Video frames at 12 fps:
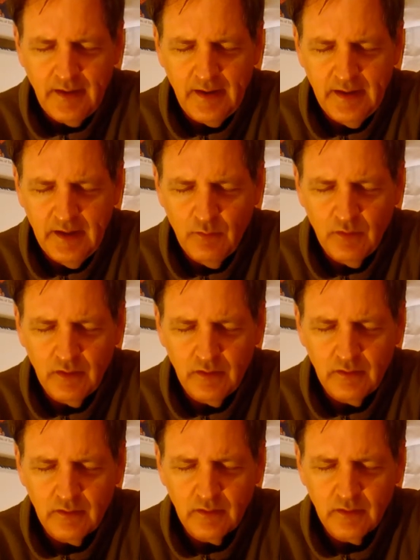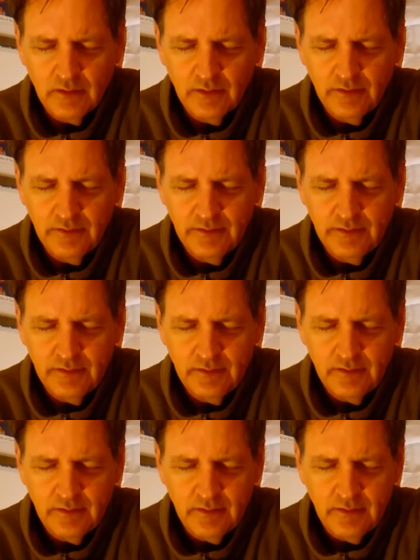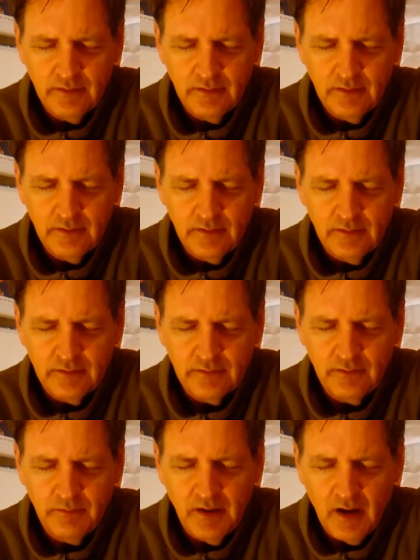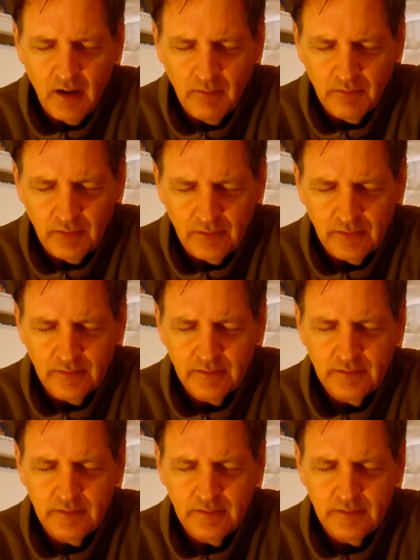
That he will learn to be humble